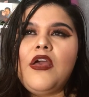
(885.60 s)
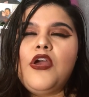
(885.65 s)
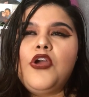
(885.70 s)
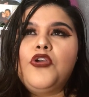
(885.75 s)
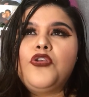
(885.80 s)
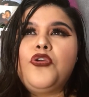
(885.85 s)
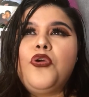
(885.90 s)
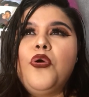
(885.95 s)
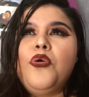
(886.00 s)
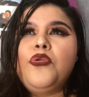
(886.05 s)

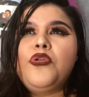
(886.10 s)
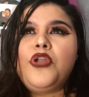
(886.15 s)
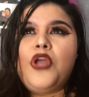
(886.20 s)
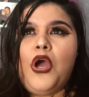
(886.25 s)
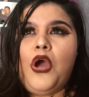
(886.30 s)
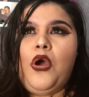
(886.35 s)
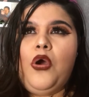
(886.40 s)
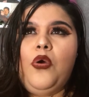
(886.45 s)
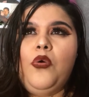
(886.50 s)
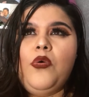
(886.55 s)
you'll
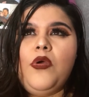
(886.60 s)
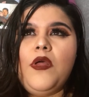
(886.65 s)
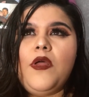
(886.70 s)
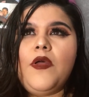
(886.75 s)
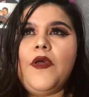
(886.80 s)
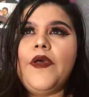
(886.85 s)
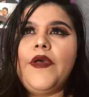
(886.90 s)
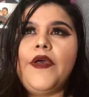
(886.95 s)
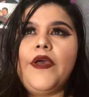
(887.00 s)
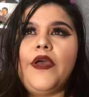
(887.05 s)
know
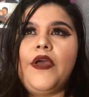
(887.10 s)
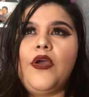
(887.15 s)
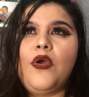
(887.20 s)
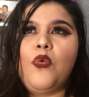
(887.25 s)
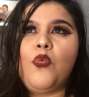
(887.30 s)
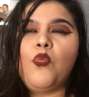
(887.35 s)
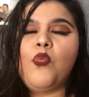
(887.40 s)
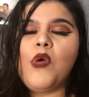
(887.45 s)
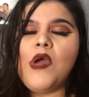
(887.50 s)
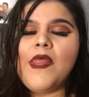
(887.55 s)

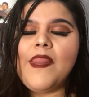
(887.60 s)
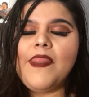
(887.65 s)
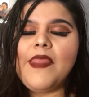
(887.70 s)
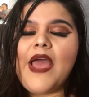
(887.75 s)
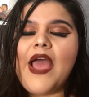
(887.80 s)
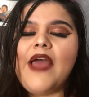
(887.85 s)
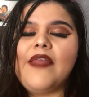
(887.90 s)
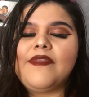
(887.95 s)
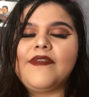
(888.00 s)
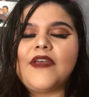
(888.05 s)
when
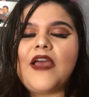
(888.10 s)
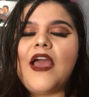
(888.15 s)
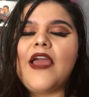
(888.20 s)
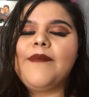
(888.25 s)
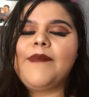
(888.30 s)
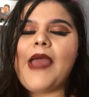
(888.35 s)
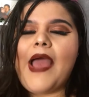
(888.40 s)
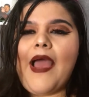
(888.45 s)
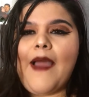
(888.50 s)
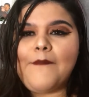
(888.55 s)
that
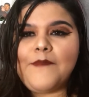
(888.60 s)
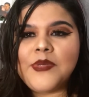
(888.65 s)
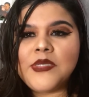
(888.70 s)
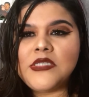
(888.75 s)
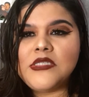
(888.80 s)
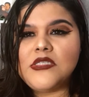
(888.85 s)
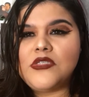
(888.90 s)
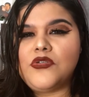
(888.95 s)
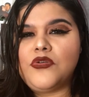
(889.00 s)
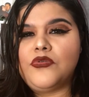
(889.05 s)
time
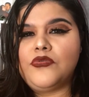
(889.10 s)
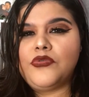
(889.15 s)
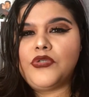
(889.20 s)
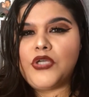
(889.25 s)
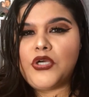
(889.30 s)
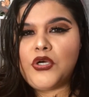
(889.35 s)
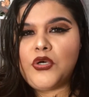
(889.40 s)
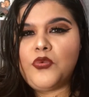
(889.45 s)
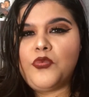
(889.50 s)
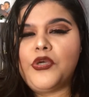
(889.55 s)
happens. You'll
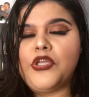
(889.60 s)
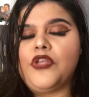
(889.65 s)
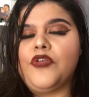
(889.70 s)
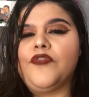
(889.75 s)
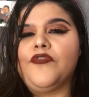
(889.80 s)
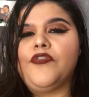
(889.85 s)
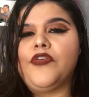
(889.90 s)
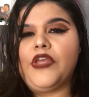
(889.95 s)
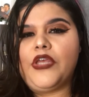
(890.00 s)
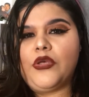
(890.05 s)
know when
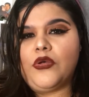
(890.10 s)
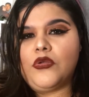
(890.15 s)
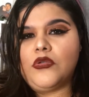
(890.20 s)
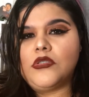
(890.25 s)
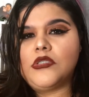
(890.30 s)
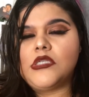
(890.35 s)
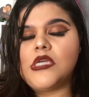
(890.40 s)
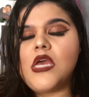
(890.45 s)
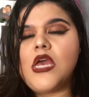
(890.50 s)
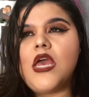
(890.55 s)
you've
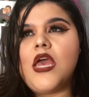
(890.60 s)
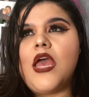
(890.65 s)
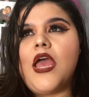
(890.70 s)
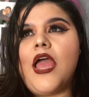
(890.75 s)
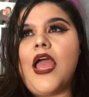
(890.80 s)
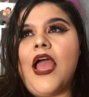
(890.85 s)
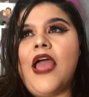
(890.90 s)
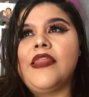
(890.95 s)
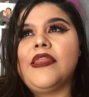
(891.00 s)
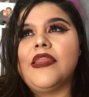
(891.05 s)
healed.
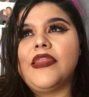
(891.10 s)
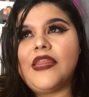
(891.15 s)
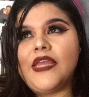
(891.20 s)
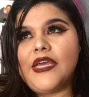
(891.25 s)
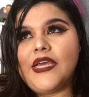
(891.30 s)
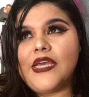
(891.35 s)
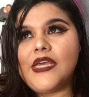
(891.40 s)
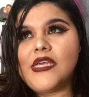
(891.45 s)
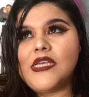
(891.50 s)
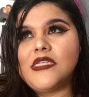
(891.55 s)
And the
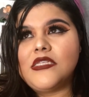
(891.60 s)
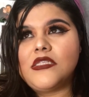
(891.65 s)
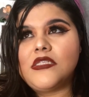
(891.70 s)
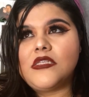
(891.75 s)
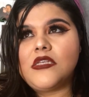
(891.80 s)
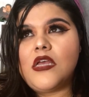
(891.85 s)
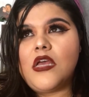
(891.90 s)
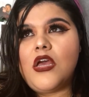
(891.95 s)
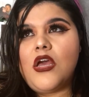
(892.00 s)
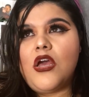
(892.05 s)
thing
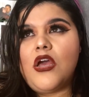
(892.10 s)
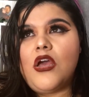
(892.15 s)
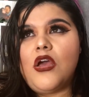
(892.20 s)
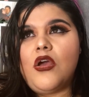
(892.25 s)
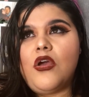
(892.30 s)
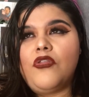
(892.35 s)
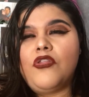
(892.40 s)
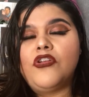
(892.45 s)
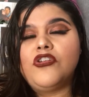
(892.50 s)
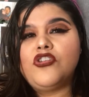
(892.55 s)
is,
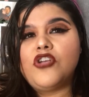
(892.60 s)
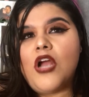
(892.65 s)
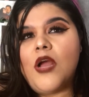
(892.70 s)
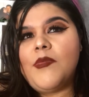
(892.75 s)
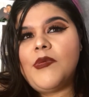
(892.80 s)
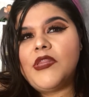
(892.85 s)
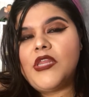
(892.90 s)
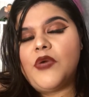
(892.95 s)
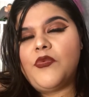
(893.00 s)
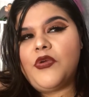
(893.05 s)
the
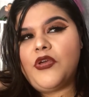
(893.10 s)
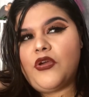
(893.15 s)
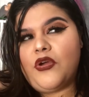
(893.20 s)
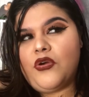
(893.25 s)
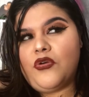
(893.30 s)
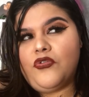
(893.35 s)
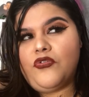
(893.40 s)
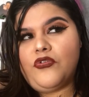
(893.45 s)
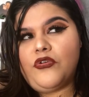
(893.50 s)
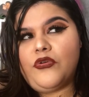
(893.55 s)
trauma that we
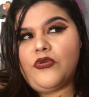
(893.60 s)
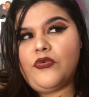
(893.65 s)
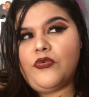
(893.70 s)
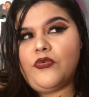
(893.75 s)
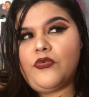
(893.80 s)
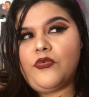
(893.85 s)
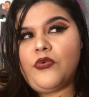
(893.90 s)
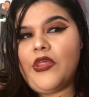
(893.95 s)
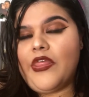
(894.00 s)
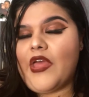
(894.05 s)
go through
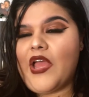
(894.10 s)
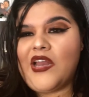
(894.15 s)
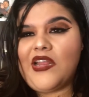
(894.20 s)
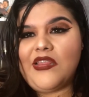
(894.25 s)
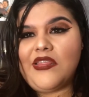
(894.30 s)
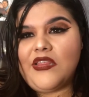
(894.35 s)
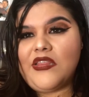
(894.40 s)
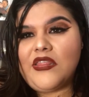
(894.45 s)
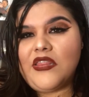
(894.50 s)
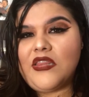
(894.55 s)
with
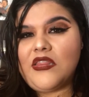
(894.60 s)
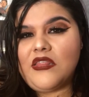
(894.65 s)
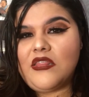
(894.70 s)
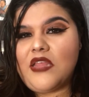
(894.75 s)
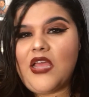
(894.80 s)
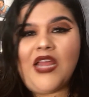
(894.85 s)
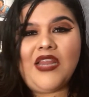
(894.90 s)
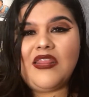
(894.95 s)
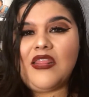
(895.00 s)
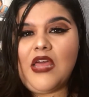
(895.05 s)
anything
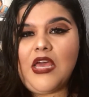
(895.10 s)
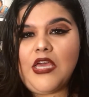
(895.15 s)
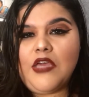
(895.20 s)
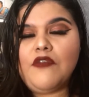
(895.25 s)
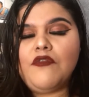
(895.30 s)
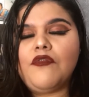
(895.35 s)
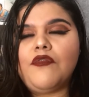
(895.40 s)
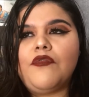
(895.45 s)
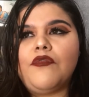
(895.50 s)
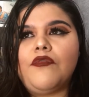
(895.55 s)
in
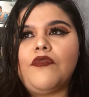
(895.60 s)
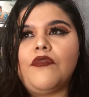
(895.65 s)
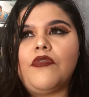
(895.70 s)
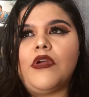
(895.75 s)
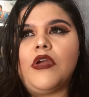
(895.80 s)
life,